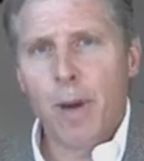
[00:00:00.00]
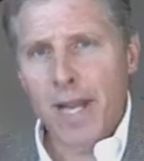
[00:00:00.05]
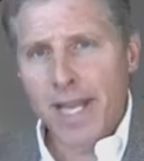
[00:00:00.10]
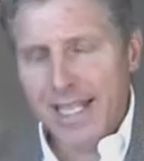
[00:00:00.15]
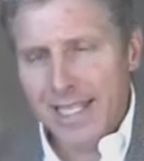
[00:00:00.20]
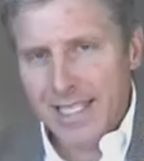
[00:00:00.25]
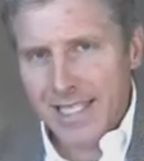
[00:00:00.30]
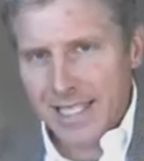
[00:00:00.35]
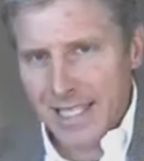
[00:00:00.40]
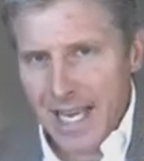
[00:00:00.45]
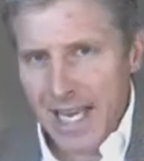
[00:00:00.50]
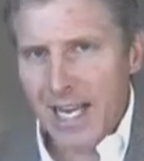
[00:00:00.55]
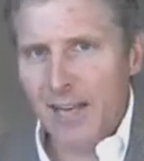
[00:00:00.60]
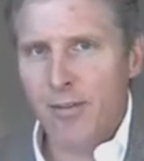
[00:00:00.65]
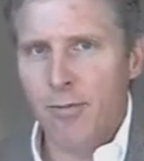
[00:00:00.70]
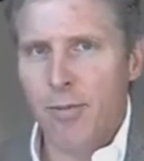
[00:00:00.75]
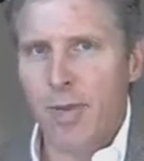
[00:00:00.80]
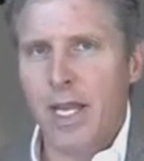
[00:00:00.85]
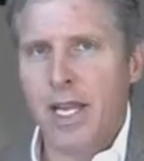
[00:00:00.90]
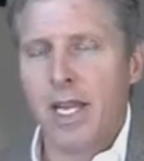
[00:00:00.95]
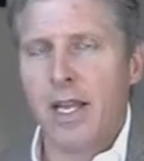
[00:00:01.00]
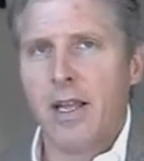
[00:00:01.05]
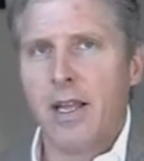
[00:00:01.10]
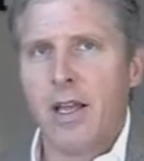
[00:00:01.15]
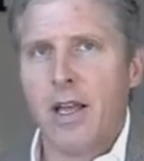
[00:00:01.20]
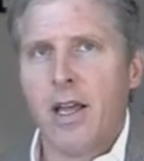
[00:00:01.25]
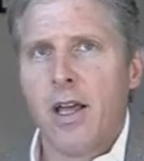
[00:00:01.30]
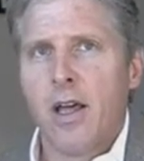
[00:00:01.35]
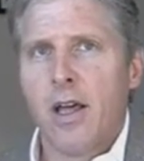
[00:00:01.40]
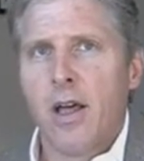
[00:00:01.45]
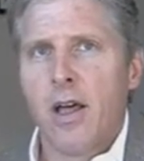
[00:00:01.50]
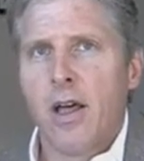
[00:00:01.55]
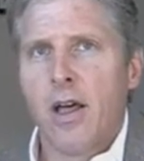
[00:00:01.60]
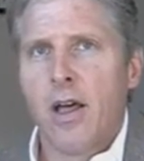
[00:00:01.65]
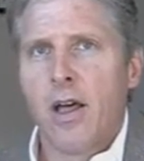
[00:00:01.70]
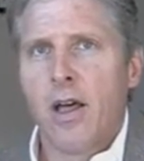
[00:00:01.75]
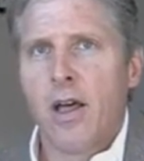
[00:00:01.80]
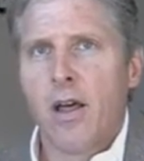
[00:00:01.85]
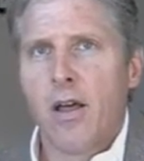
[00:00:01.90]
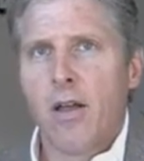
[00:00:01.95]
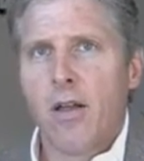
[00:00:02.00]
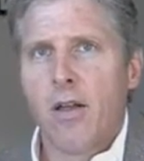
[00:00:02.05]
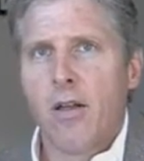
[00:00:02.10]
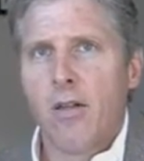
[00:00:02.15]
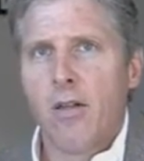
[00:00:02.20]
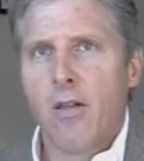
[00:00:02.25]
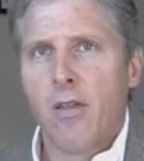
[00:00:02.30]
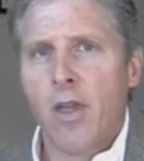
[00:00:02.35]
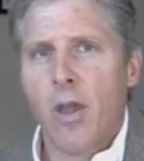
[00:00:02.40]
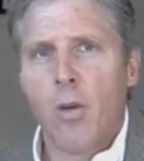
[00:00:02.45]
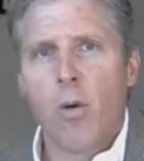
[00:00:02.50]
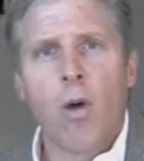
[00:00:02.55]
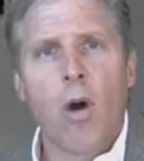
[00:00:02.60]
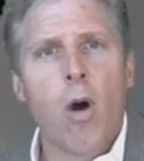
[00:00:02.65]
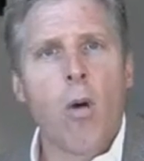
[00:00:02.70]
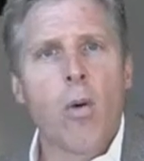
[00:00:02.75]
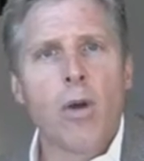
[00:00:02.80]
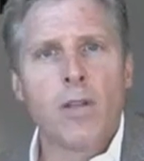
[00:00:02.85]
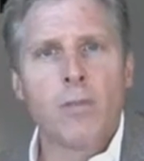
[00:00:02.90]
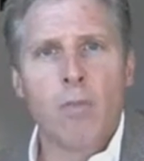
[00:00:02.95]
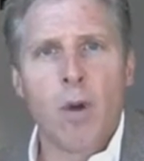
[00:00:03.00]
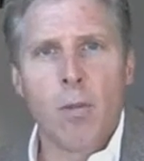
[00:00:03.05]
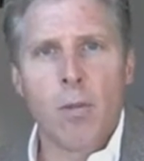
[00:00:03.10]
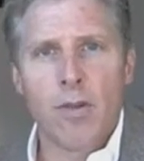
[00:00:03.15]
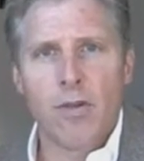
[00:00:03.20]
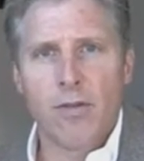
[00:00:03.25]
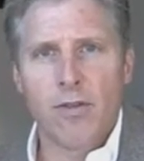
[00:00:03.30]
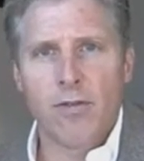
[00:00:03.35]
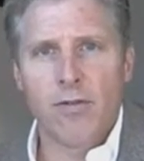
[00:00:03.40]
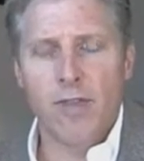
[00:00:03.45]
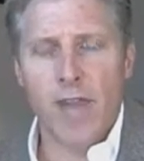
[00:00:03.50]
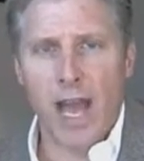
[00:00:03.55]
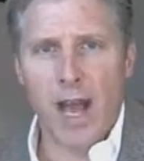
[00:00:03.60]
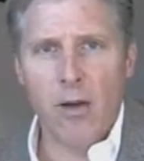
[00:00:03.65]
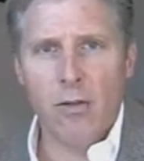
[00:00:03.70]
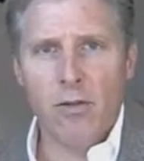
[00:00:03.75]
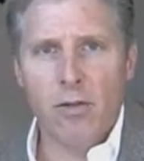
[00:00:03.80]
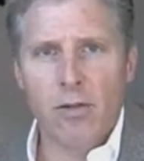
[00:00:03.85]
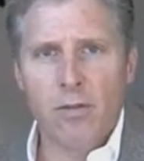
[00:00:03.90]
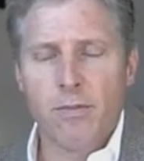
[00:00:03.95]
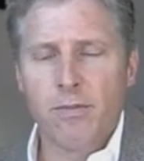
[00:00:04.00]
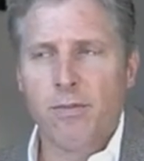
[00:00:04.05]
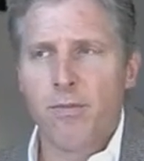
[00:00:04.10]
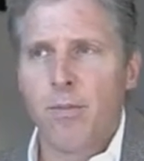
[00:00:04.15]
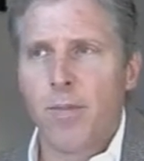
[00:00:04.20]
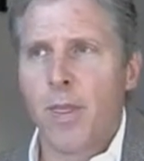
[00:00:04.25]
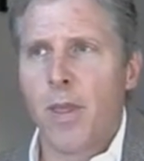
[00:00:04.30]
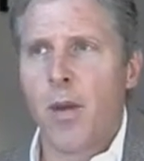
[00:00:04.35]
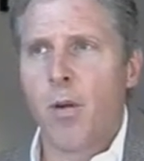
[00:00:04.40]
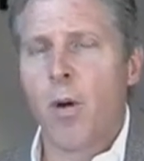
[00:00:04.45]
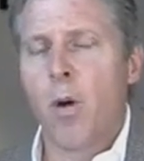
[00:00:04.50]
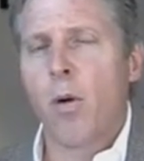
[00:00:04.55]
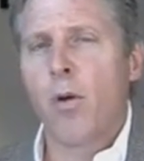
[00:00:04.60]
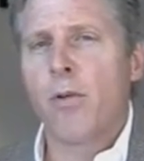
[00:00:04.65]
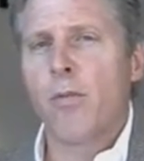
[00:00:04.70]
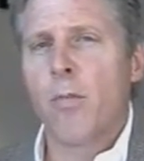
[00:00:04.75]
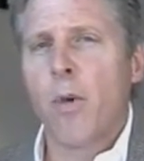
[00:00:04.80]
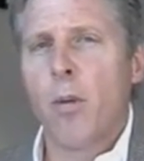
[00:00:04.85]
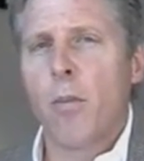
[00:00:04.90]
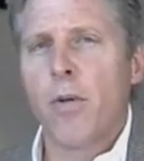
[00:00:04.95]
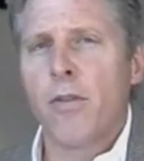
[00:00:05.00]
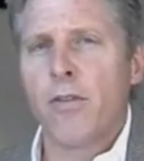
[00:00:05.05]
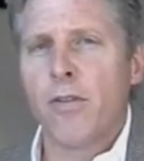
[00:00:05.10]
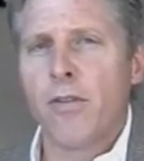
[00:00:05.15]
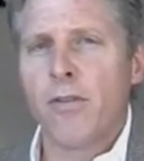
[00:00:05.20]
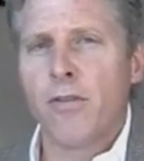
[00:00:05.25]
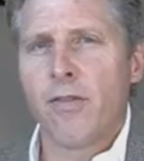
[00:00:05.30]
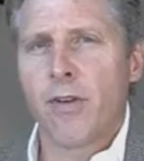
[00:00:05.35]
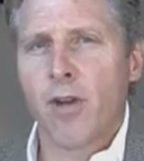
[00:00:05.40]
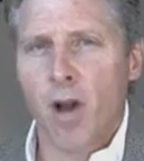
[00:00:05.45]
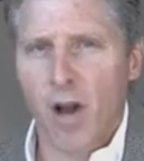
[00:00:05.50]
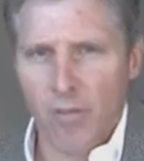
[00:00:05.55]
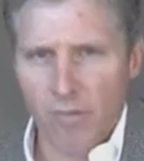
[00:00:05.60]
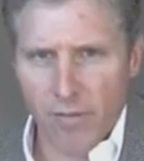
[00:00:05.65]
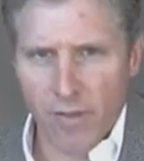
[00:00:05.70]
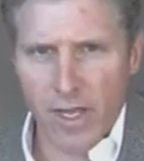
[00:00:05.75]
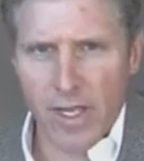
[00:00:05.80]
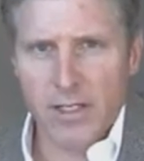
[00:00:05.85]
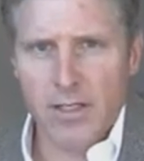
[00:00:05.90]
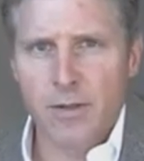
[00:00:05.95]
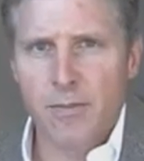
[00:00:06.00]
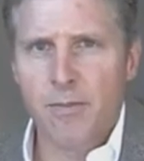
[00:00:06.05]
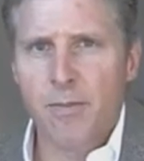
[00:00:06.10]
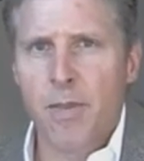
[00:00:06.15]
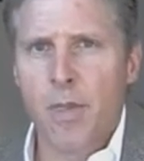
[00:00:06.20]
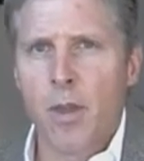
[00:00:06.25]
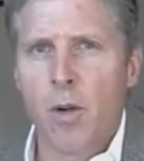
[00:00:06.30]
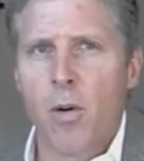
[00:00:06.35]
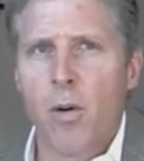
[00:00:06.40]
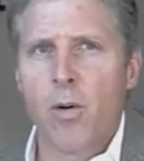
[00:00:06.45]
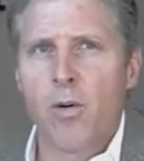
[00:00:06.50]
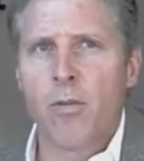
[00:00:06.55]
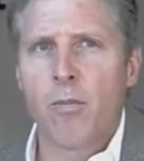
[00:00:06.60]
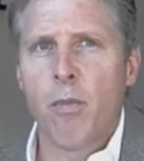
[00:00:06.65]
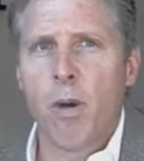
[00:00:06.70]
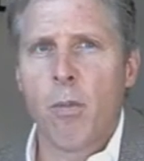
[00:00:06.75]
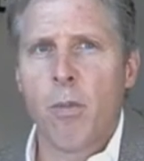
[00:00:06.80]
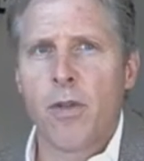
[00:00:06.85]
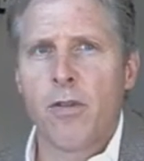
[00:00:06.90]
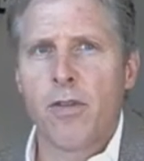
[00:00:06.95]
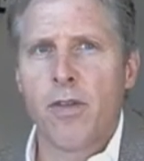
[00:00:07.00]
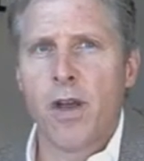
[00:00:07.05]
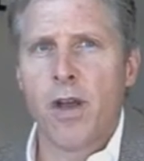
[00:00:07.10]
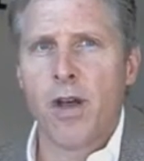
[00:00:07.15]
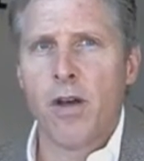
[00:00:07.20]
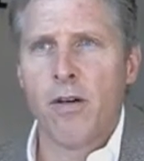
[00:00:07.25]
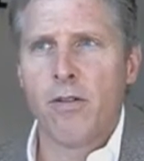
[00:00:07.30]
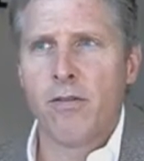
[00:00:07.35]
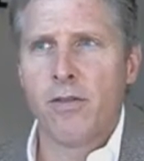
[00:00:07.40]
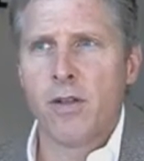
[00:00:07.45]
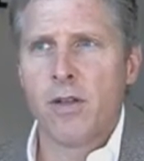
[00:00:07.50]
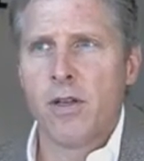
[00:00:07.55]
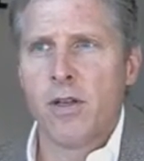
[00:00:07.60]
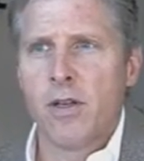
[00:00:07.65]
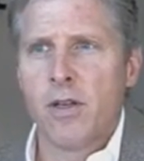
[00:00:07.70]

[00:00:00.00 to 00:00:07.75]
But inside of me, there were always moments of doubt. There were always moments of conflict. There were always moments of